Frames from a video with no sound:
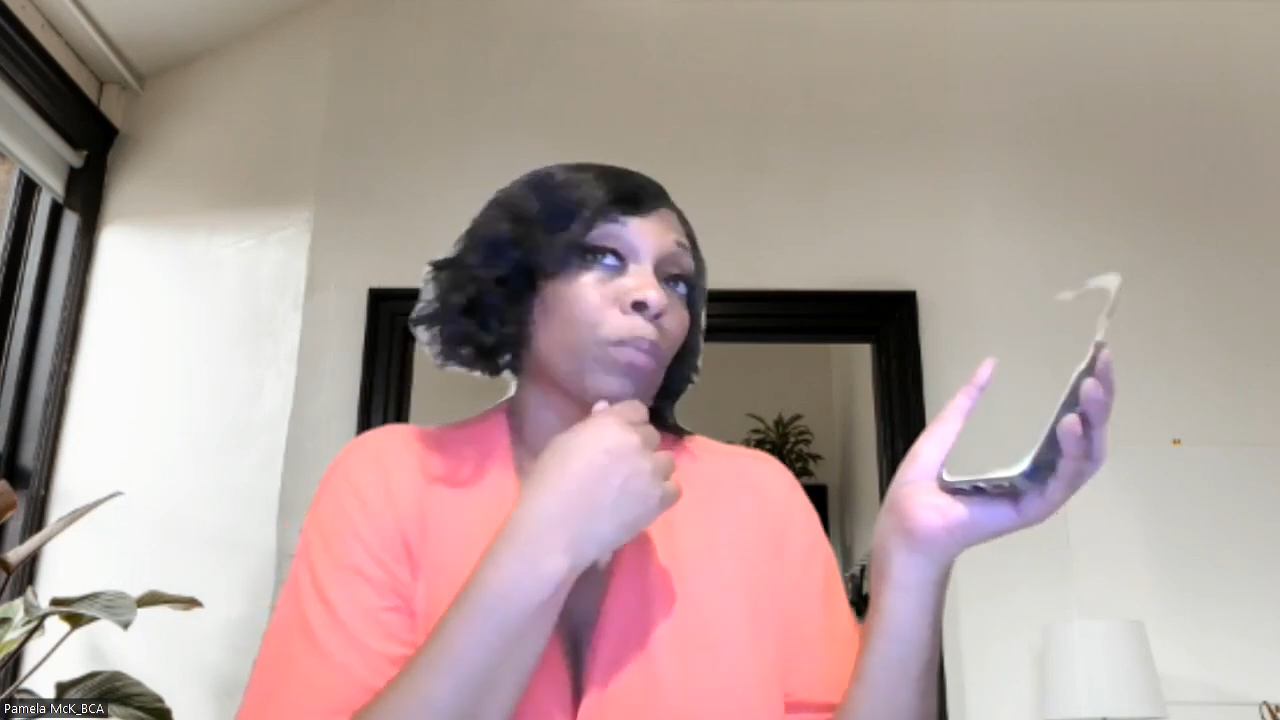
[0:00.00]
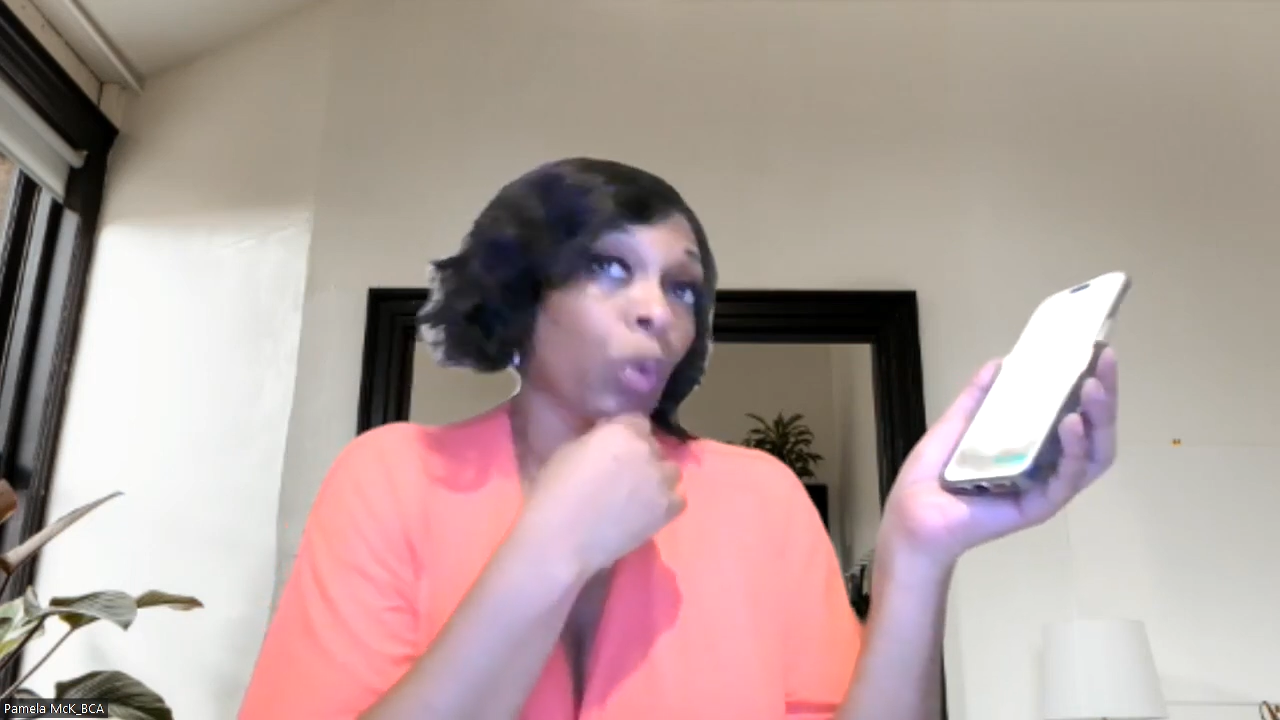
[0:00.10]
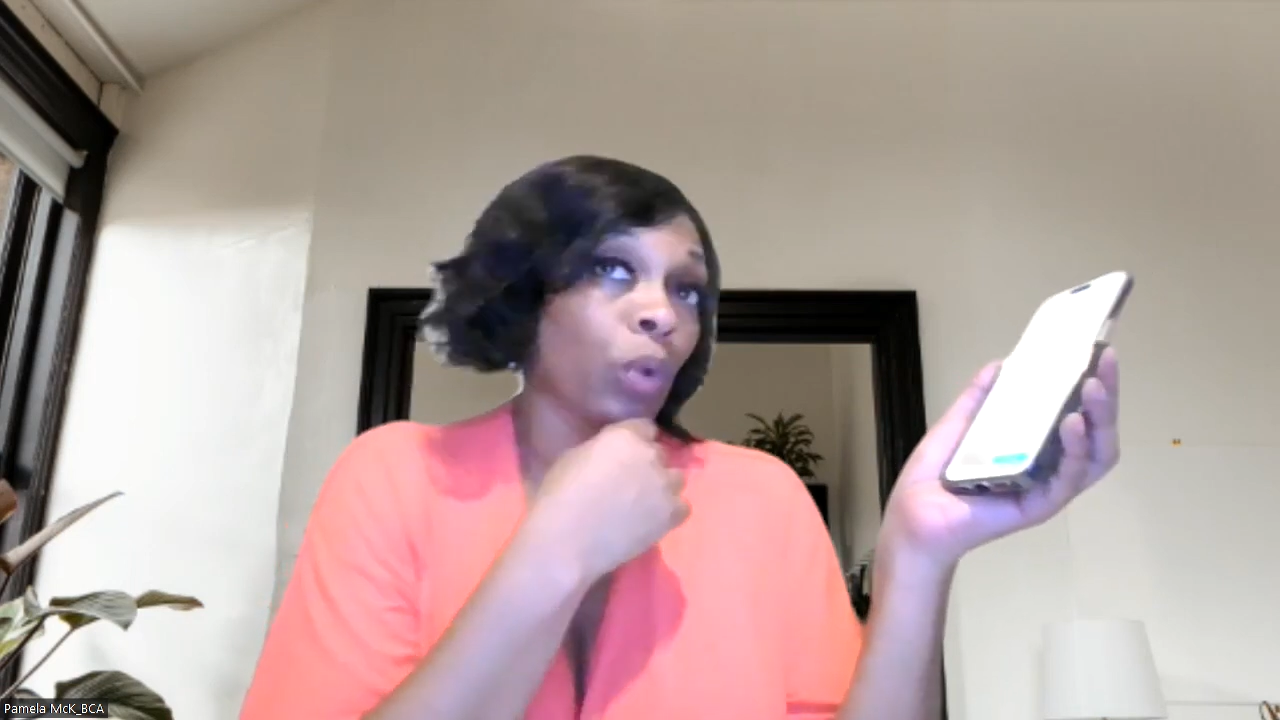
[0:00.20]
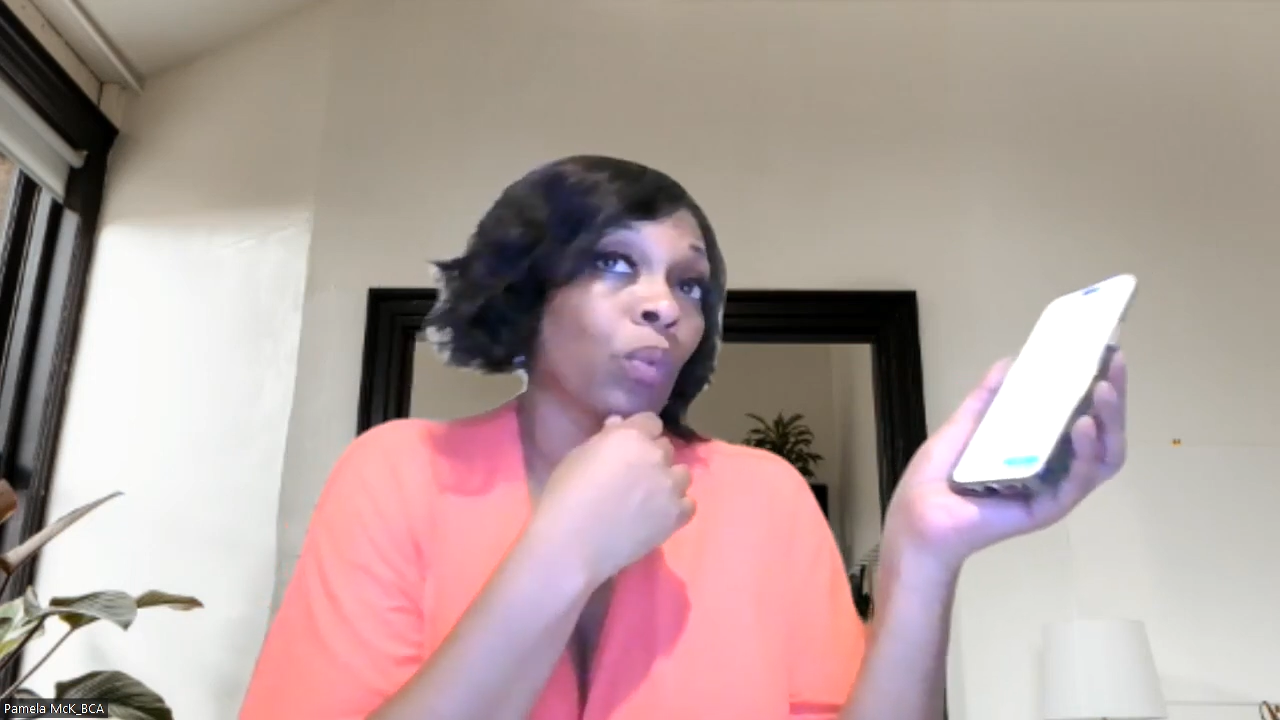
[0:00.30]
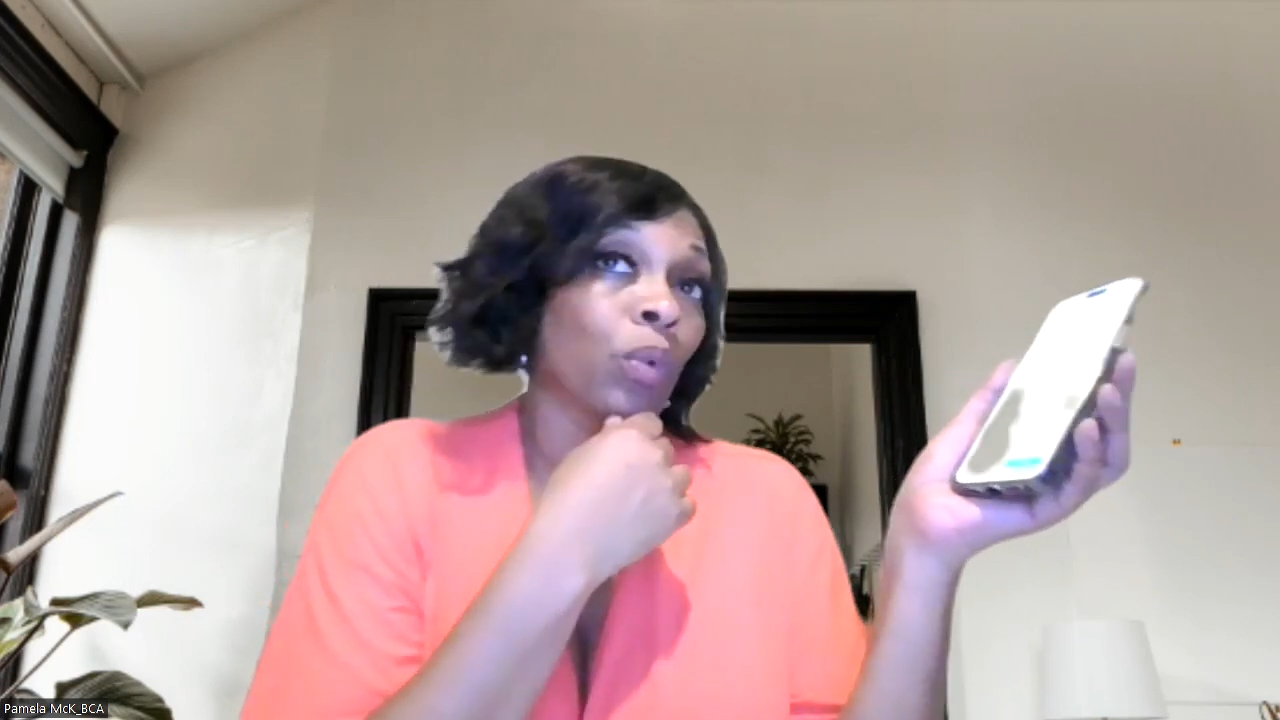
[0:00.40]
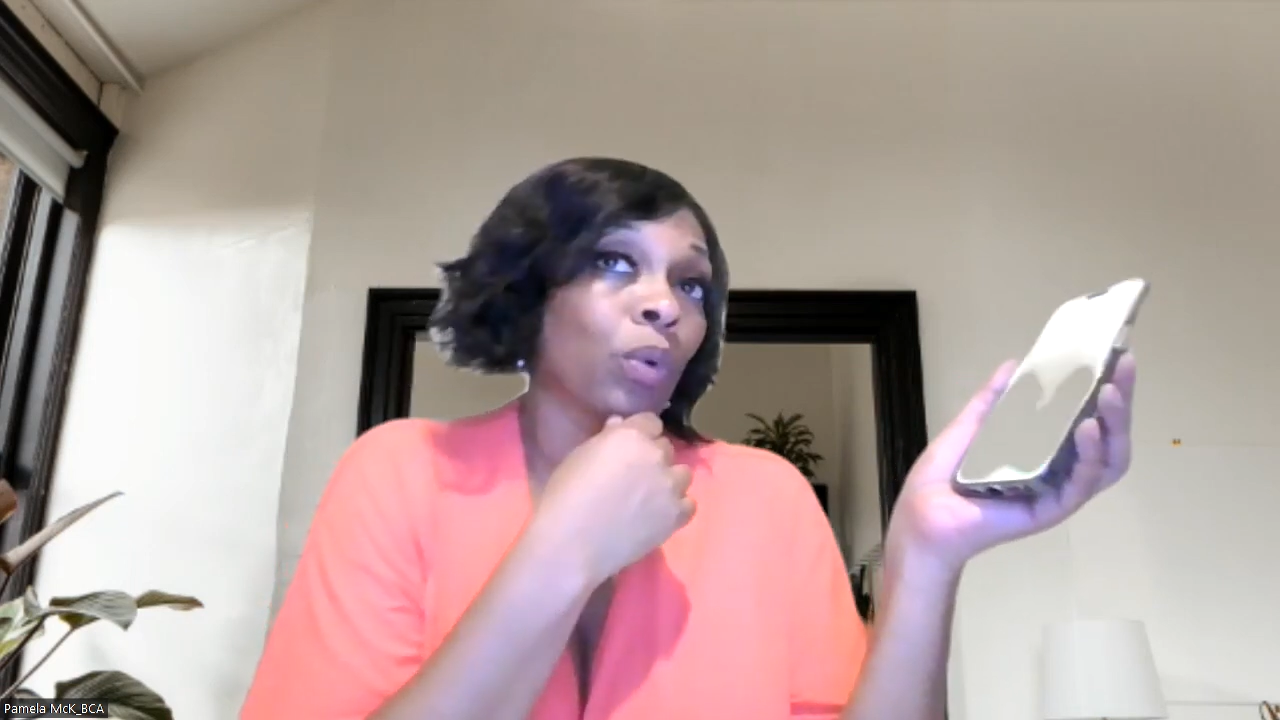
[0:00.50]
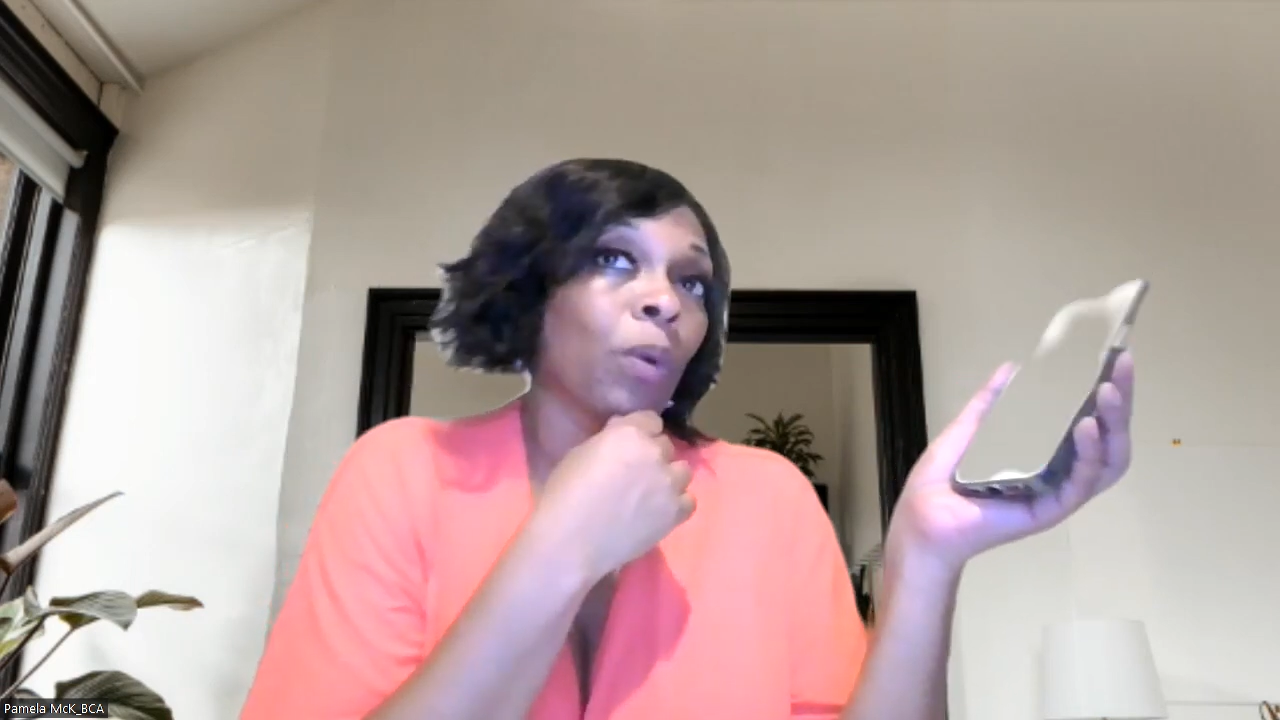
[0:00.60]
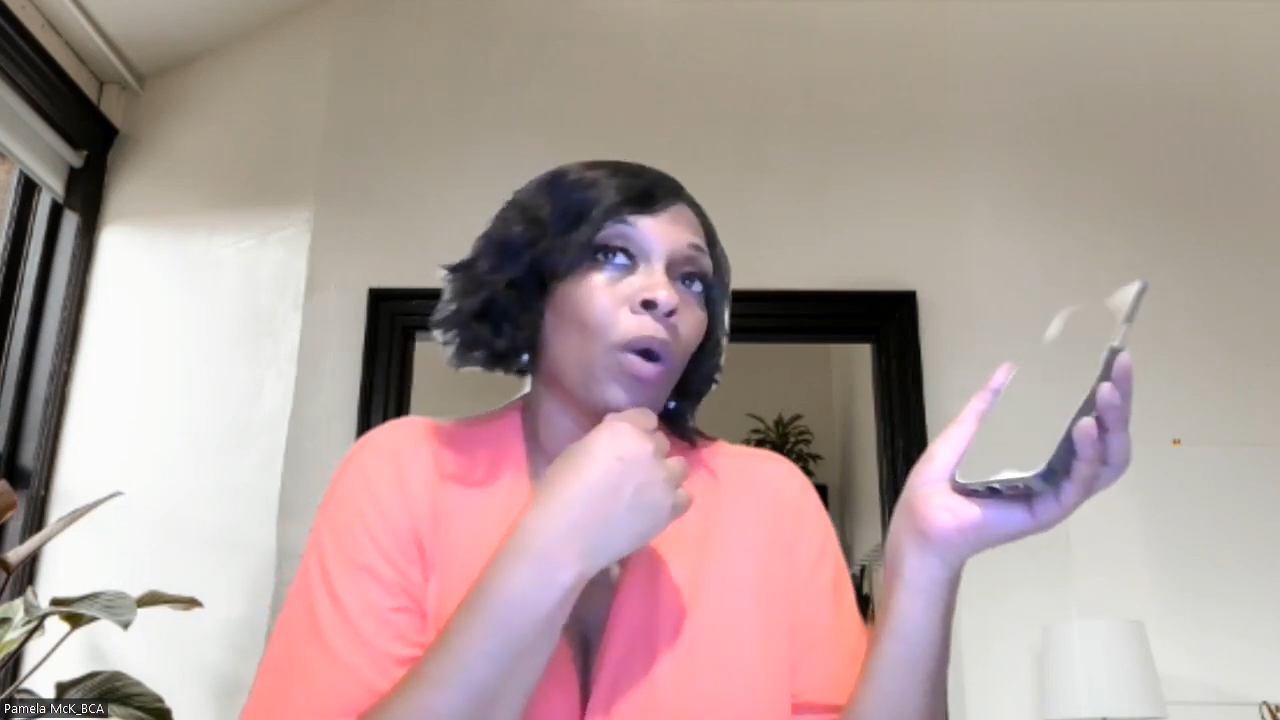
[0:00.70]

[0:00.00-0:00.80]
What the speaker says: boardroom